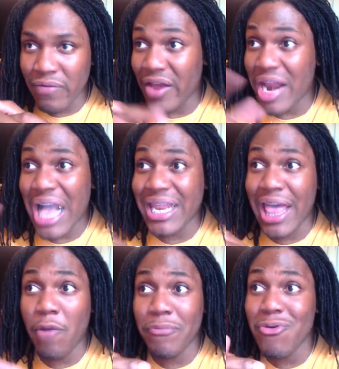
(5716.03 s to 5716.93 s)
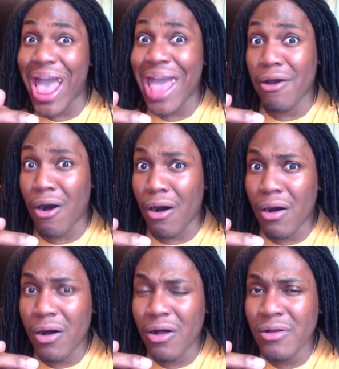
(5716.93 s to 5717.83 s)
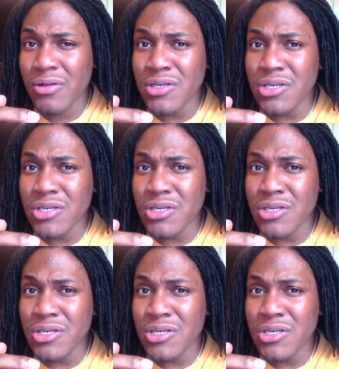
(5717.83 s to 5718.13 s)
they're not going to help you at all.